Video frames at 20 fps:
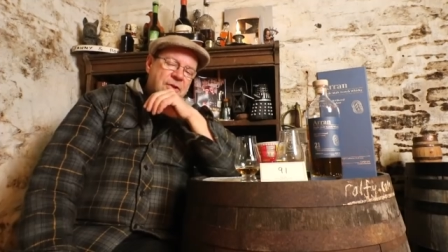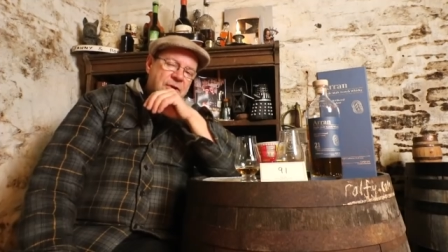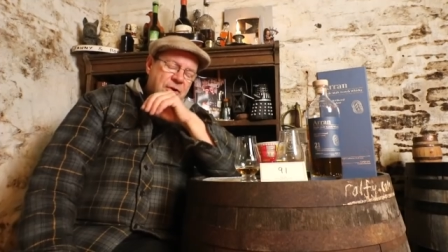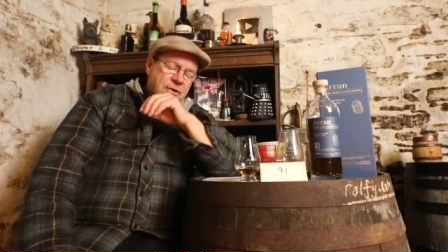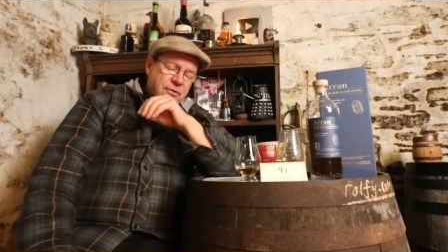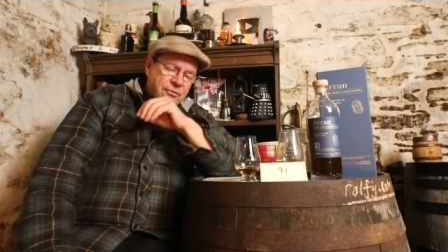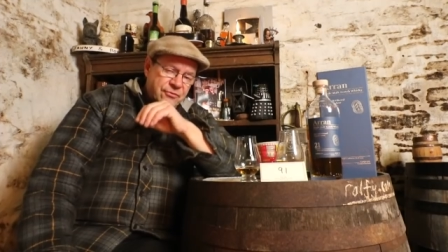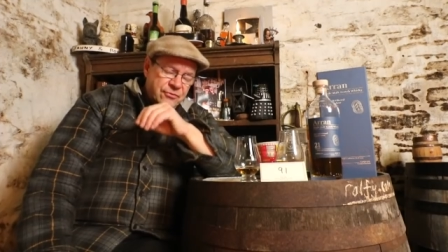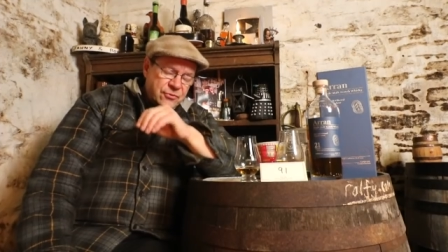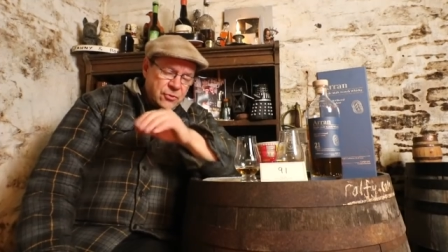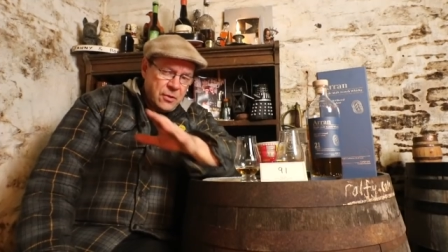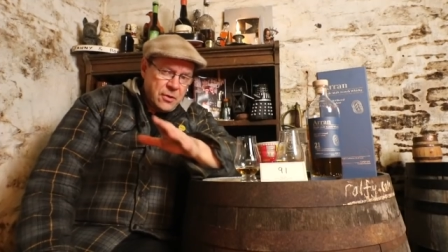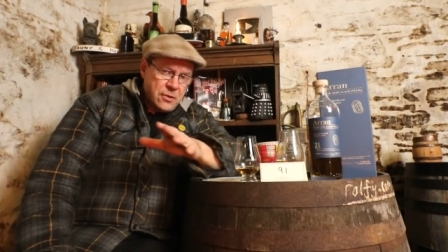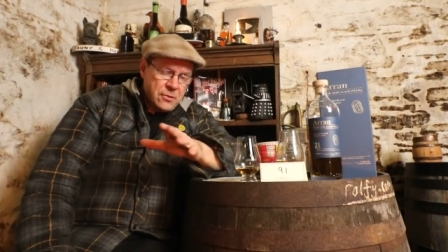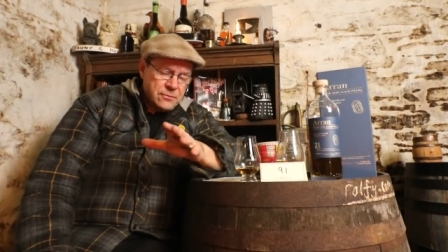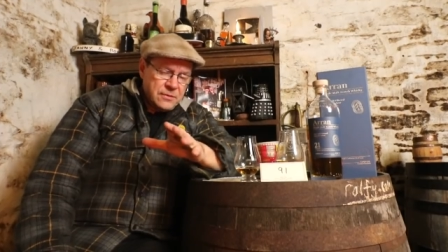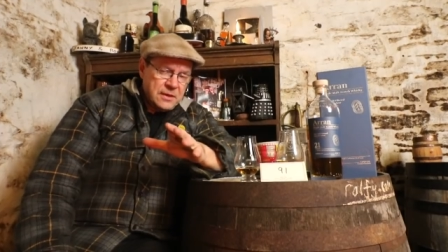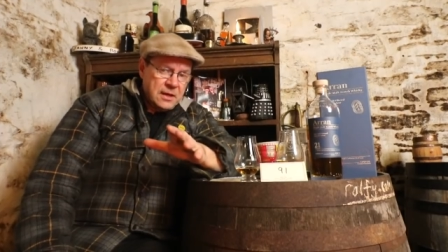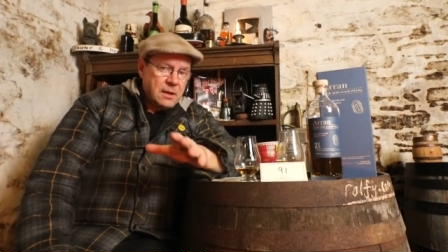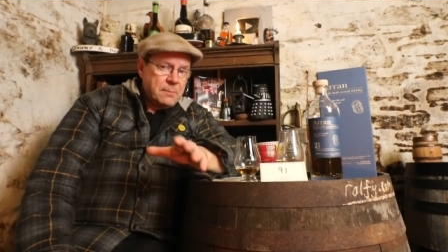There are a few
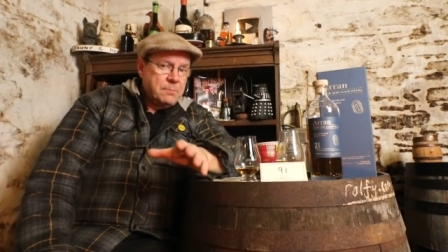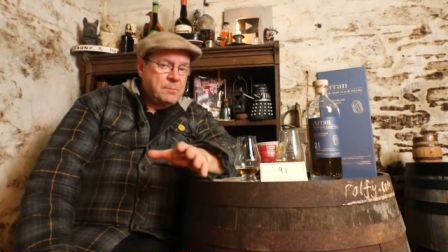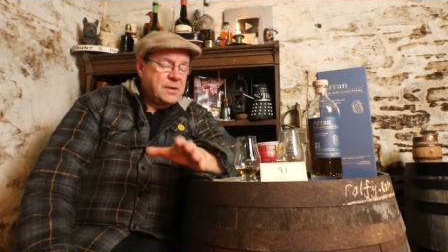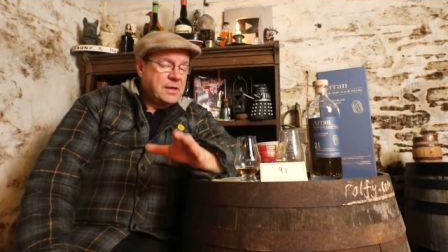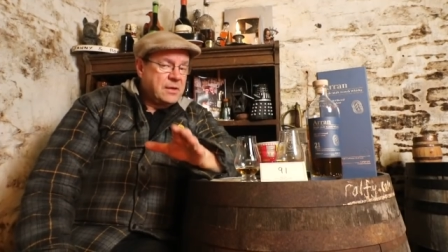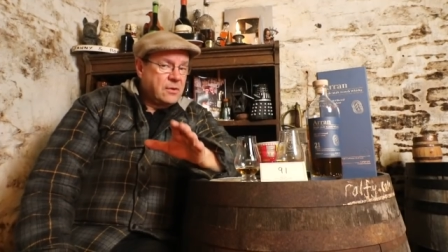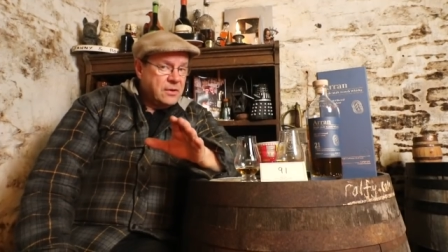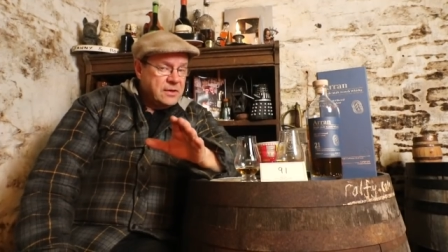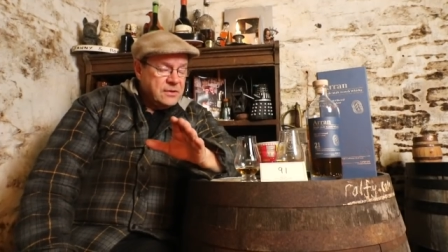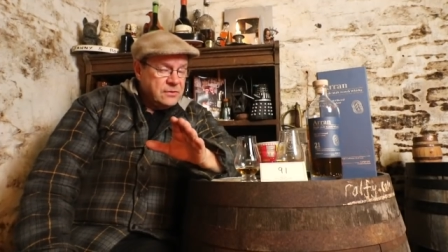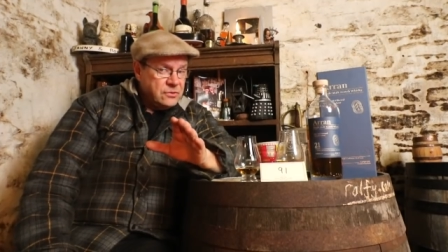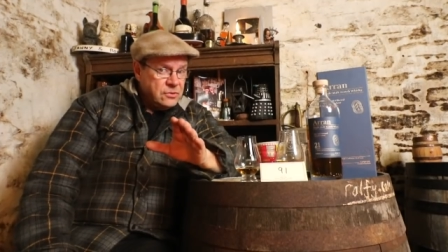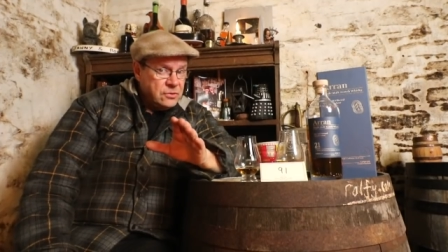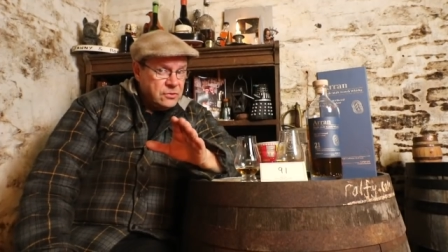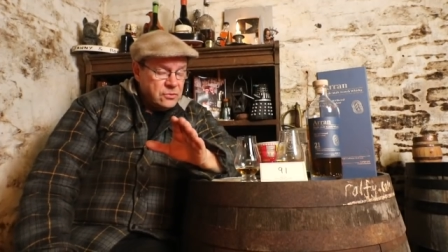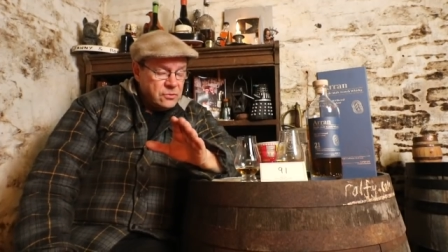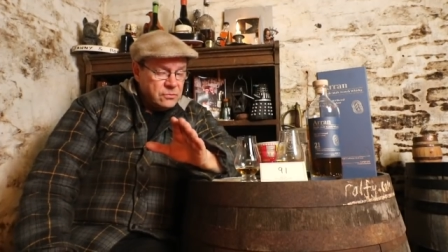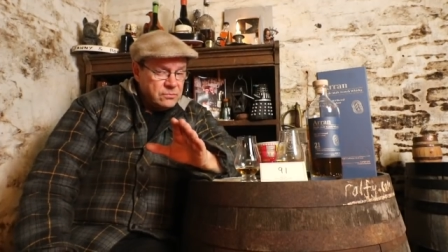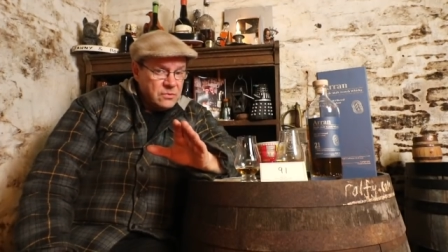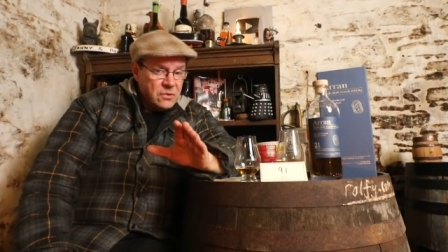out there, but in
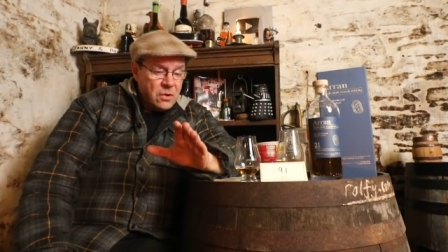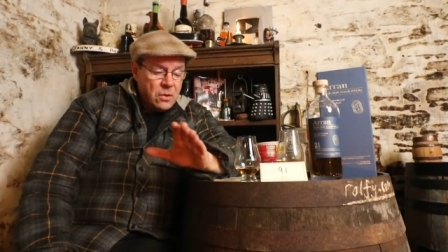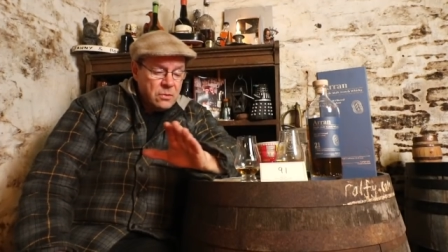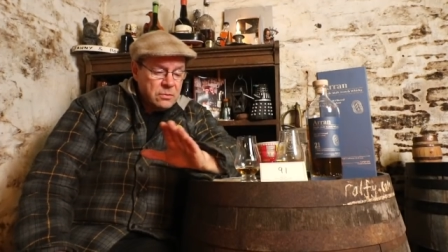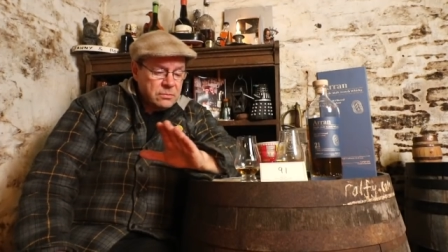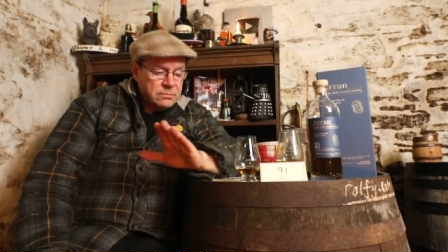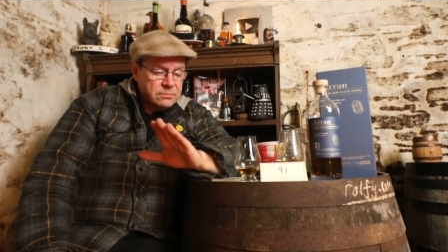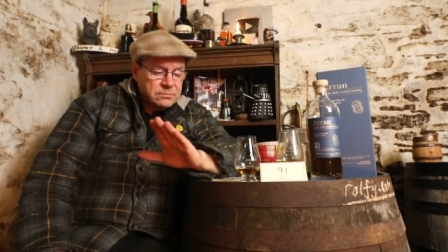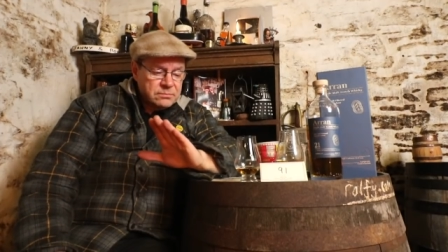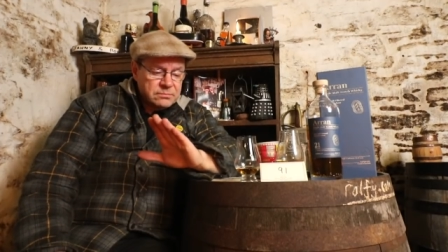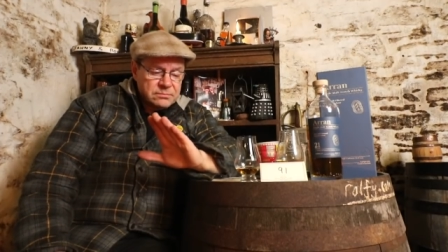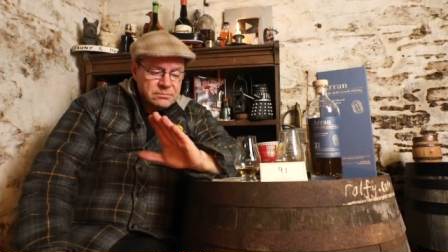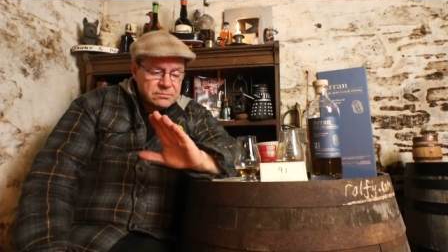all